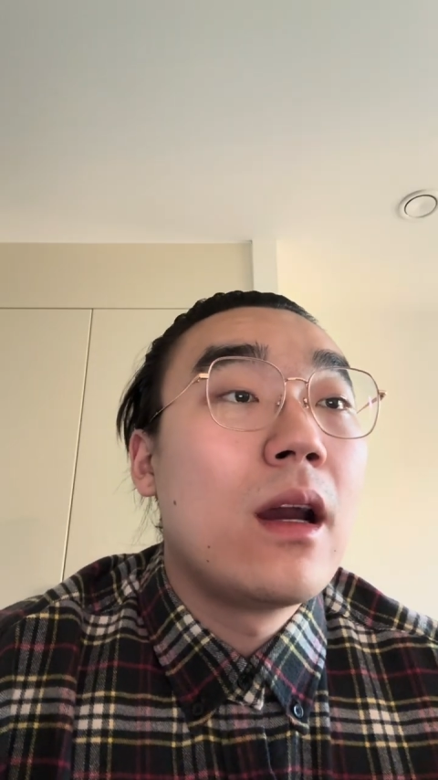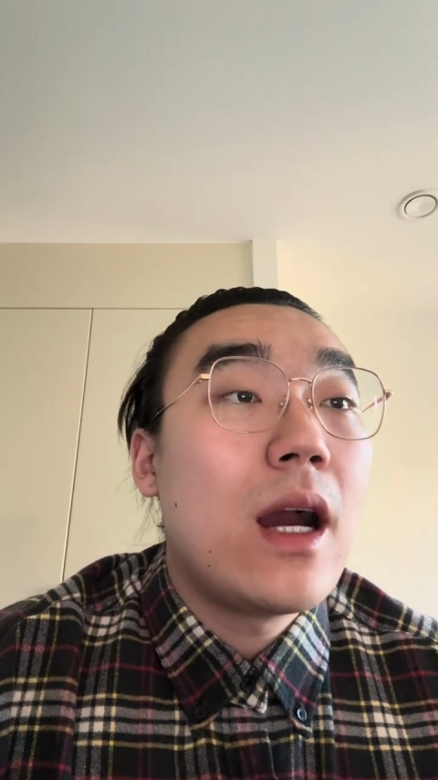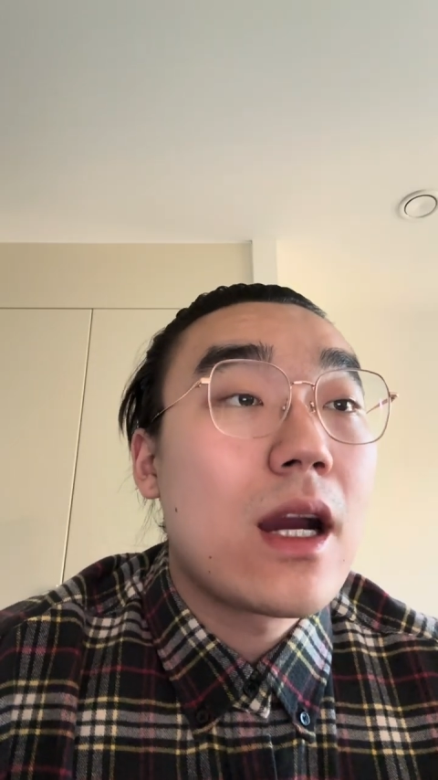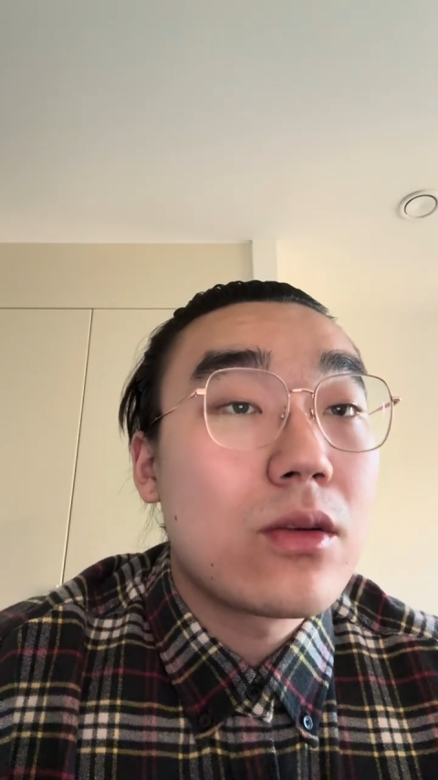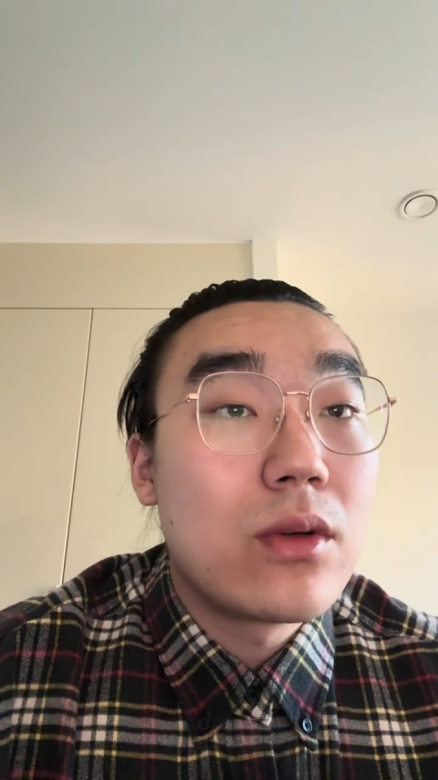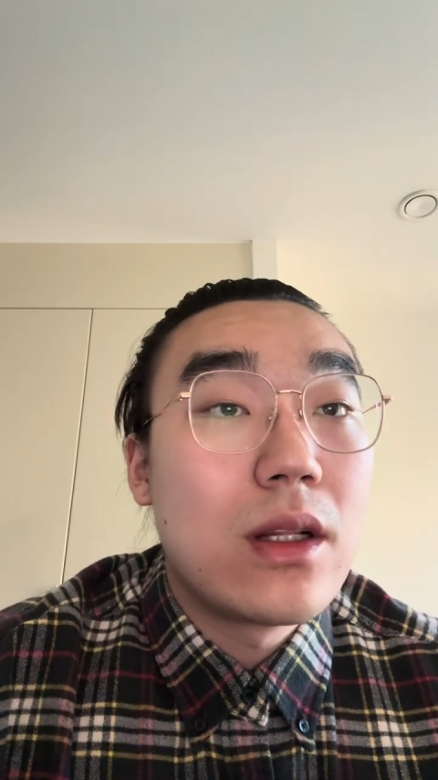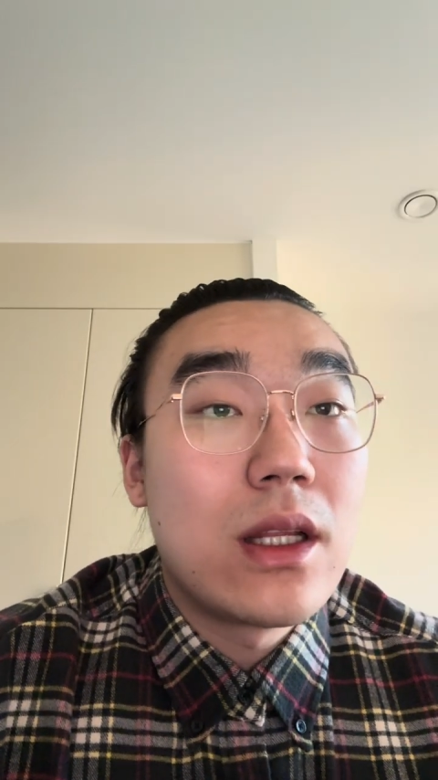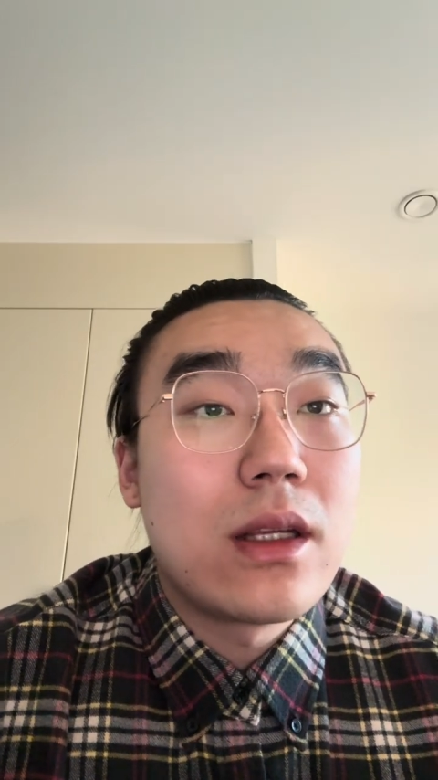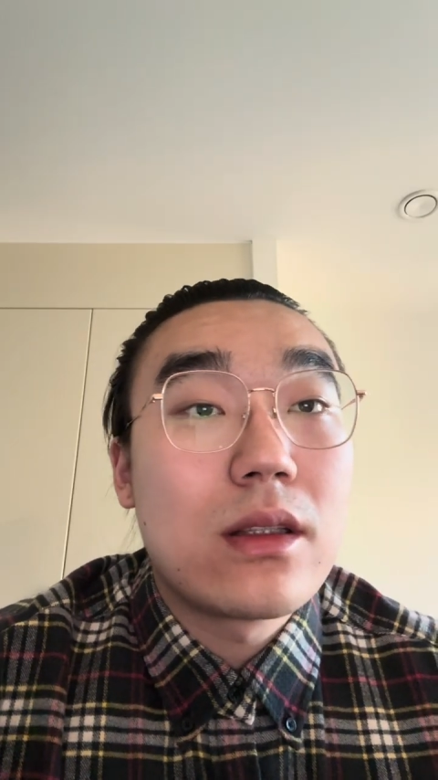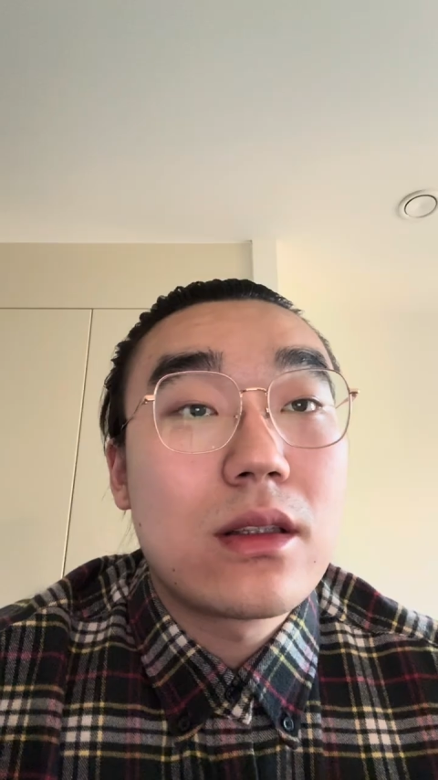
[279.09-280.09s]

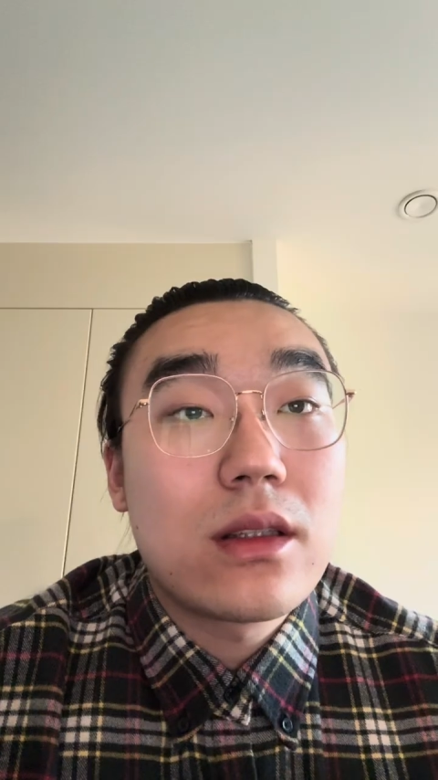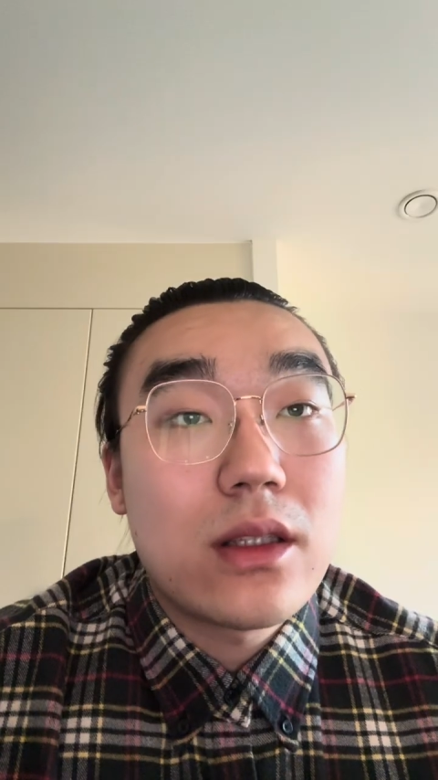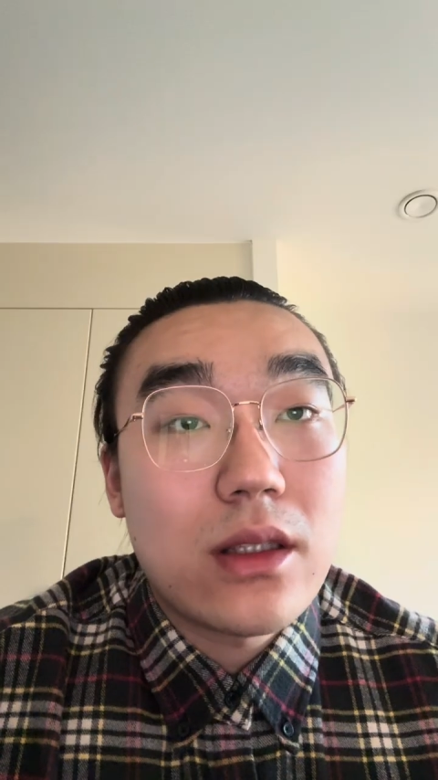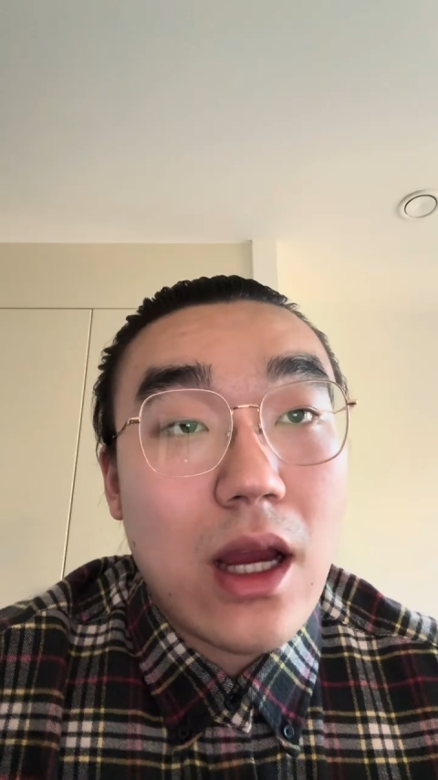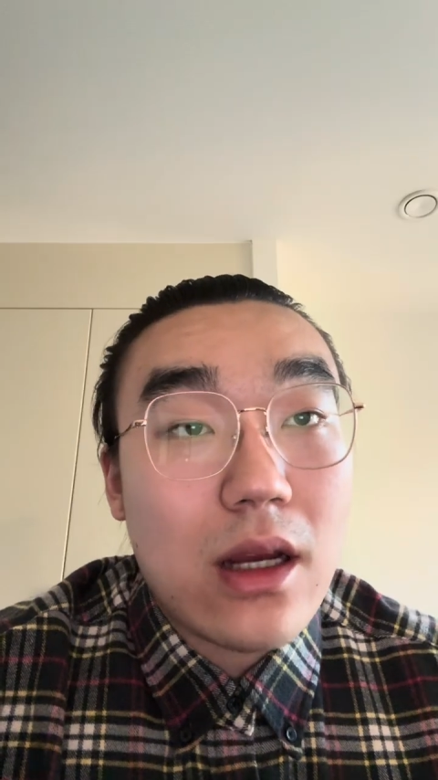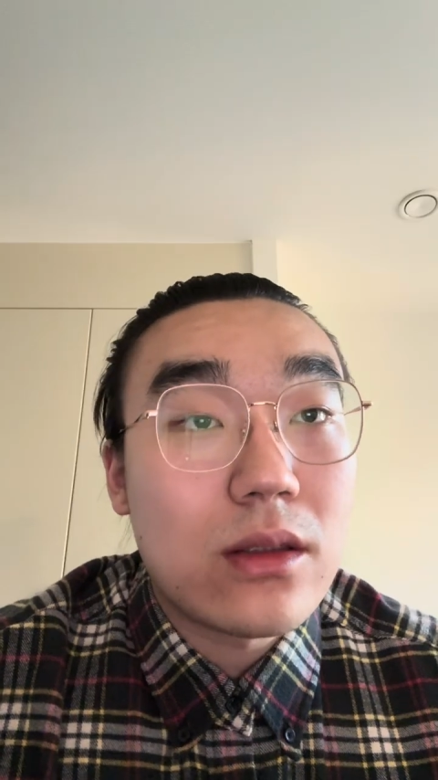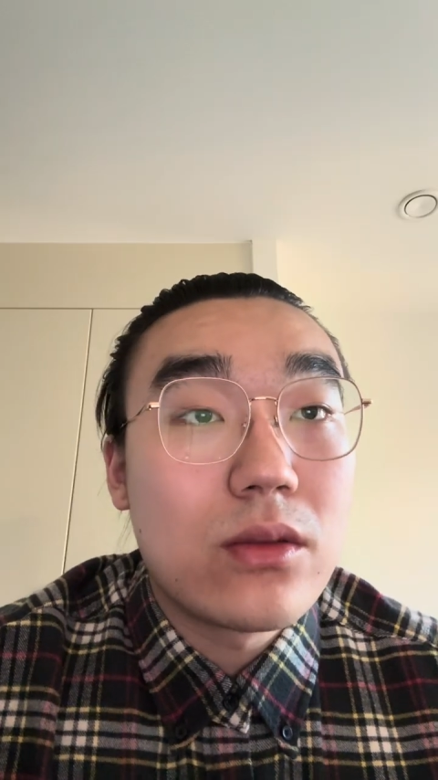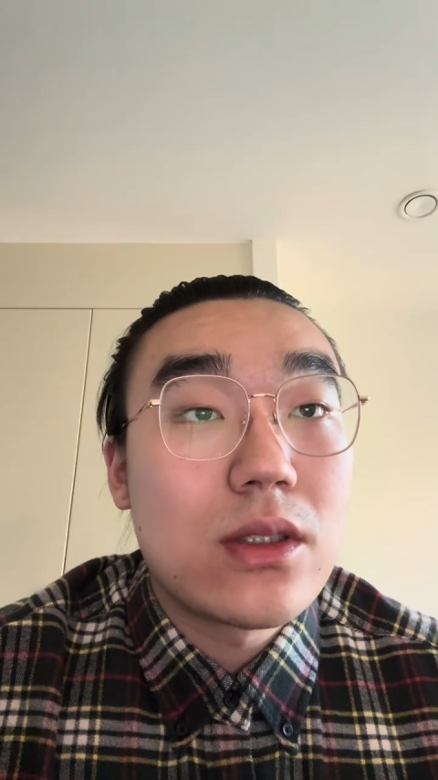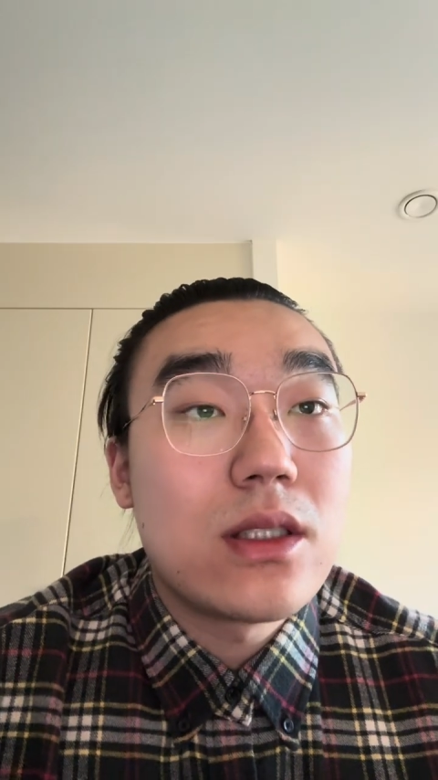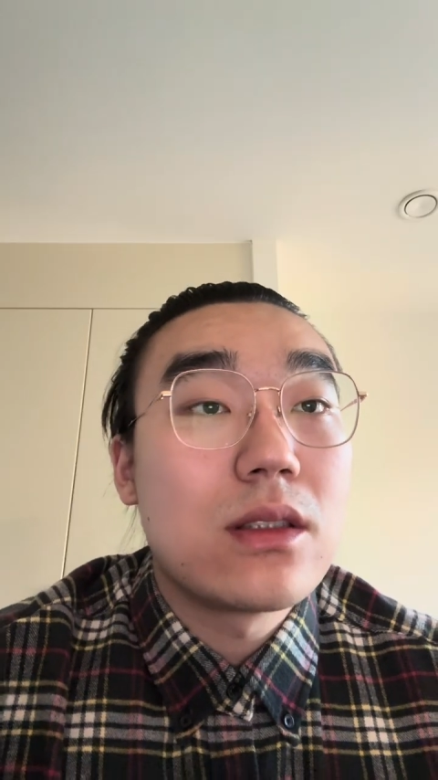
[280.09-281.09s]
accurately
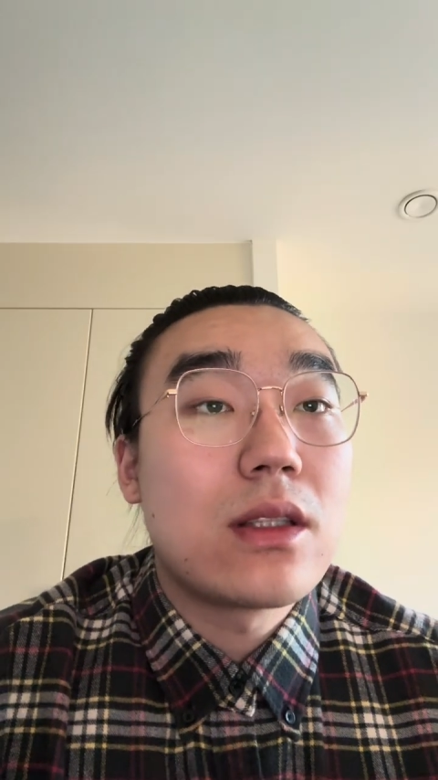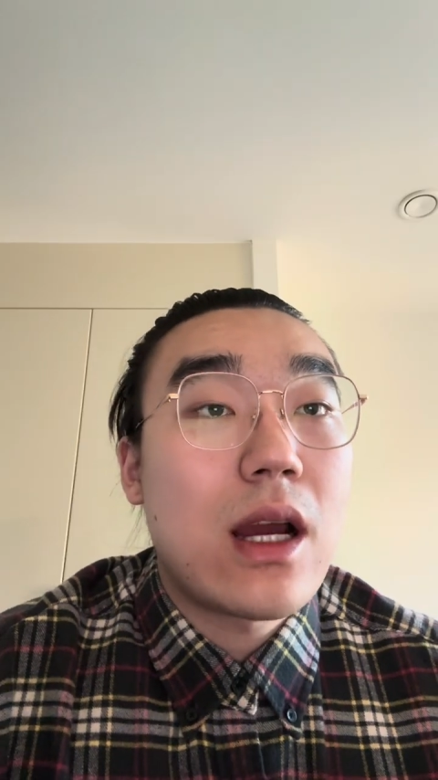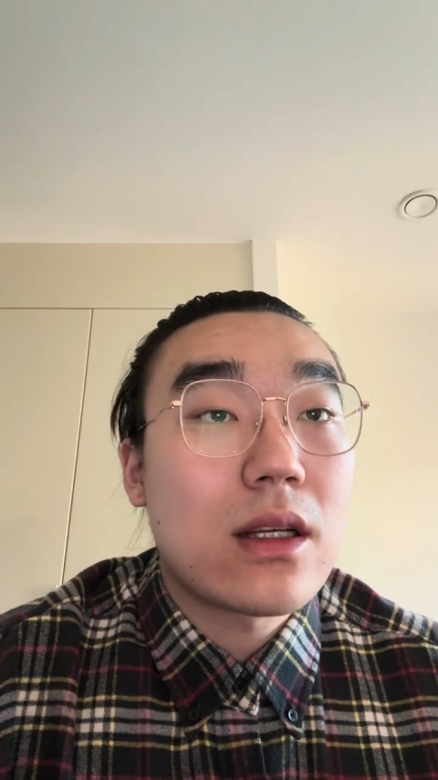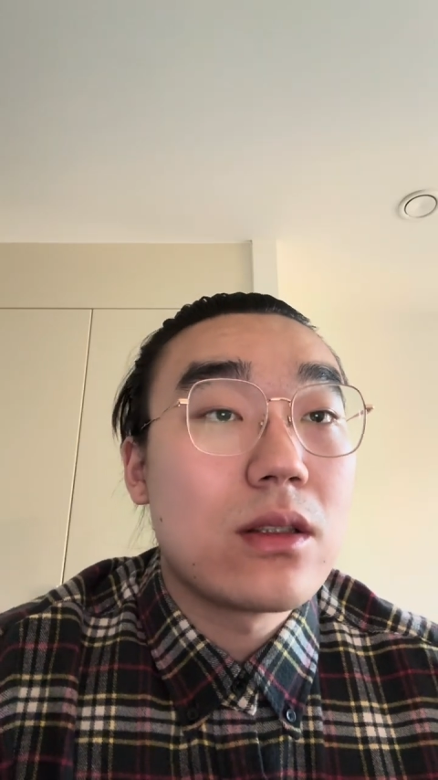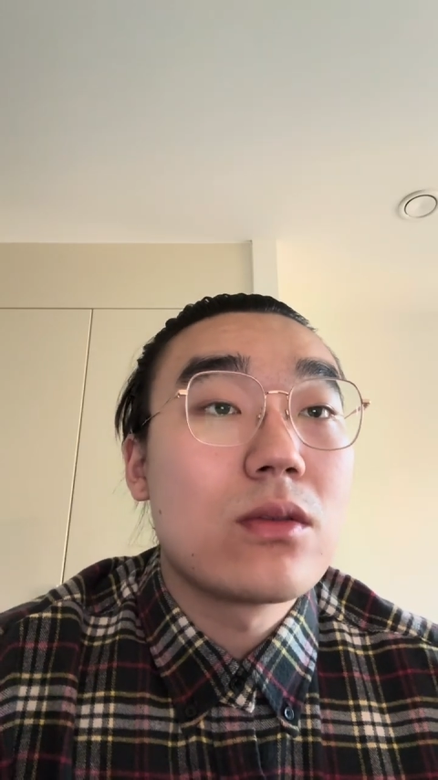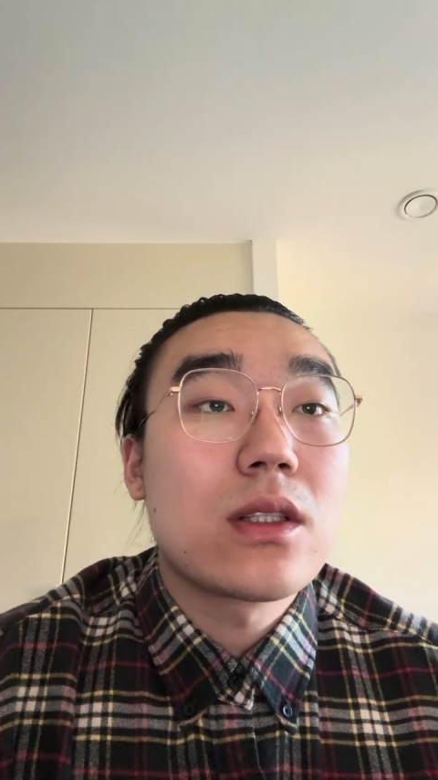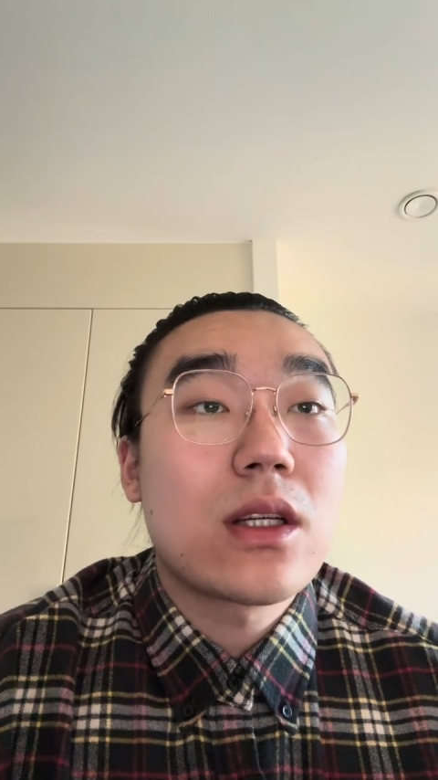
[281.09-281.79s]
diagnosing